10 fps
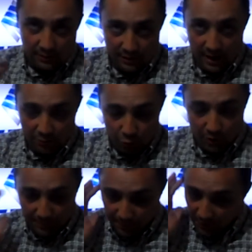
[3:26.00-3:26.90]
It's, yeah,
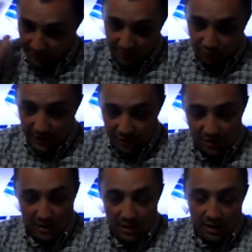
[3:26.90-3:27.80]
sure, because it's
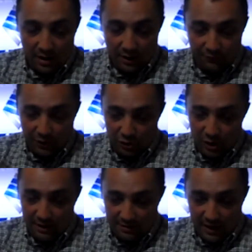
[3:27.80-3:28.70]
strange. For
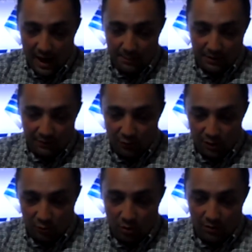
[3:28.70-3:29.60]
GSM, the
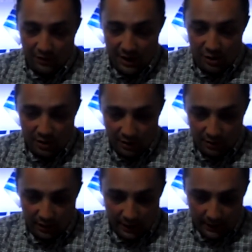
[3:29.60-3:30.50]
voice coverage,
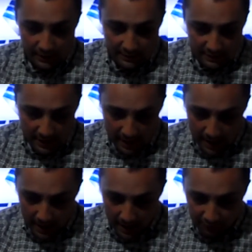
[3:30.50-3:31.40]
and
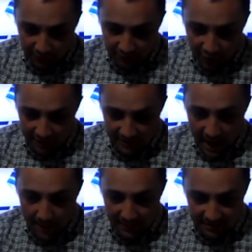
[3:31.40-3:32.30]
for voice
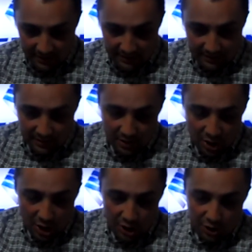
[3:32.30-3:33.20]
capacity,
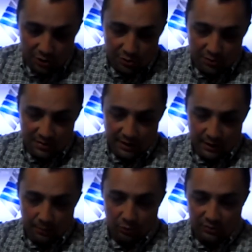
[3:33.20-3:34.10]
you use
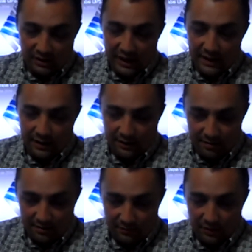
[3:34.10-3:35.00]

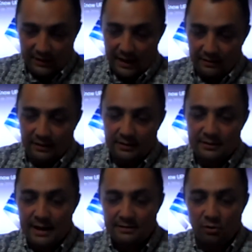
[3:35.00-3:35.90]
multi-layers of that. And
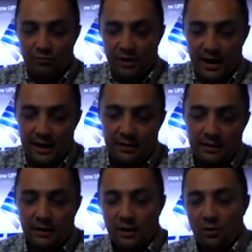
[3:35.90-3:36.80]
the data
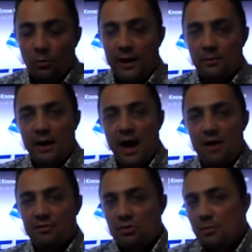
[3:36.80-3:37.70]
overlay, where we
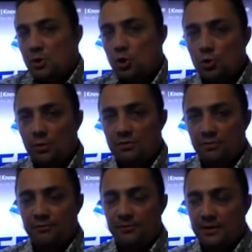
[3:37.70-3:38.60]
have some
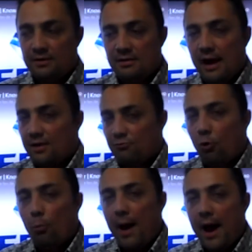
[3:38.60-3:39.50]
issues with the CS
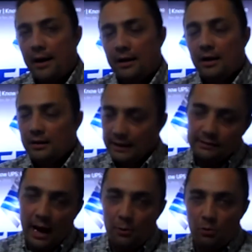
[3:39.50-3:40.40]
fallback,
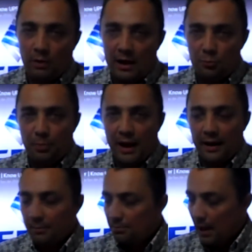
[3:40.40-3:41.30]
that I will
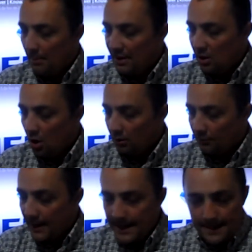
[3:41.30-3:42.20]
explain
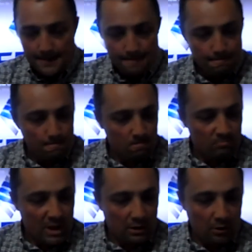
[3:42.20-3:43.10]
beyond, right?
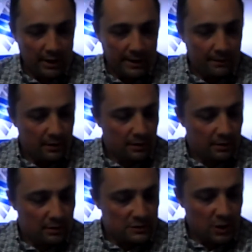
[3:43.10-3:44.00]
Okay,
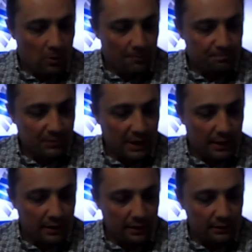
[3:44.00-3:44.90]
so
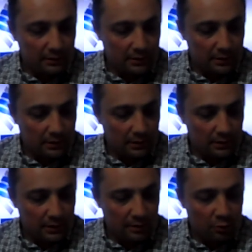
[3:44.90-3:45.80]

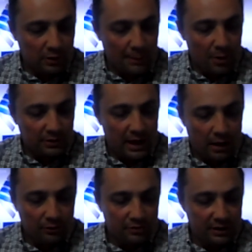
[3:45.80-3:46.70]
let's talk about
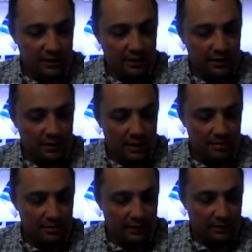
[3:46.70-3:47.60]
LT in
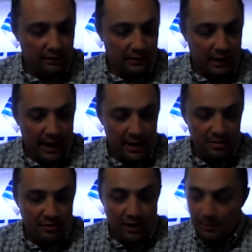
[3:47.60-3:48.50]
a
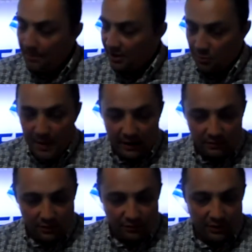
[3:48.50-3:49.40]
SRAM
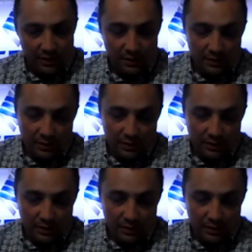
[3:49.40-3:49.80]
perspective.